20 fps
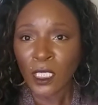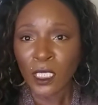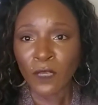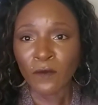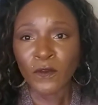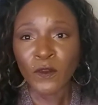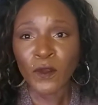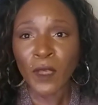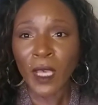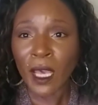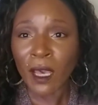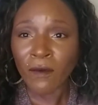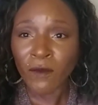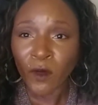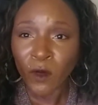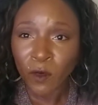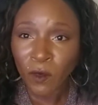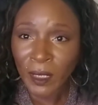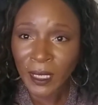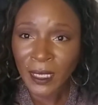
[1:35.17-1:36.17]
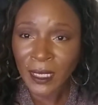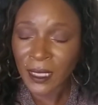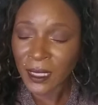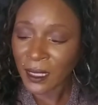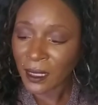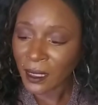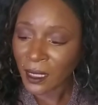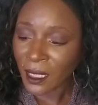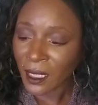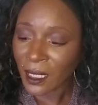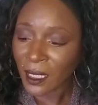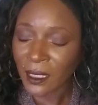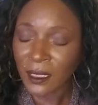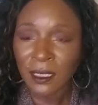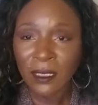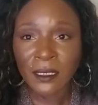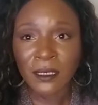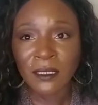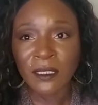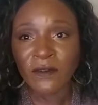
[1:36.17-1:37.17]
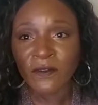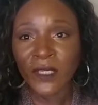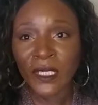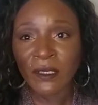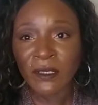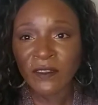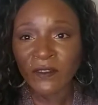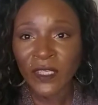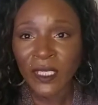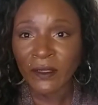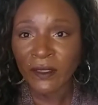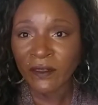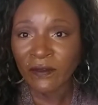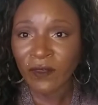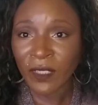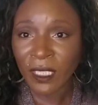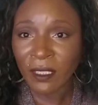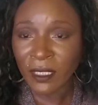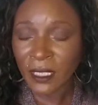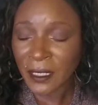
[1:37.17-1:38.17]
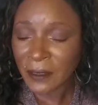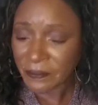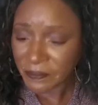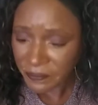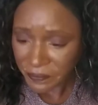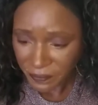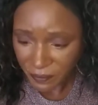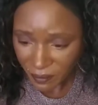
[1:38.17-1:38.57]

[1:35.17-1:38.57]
if you have oily skin, this is a very very very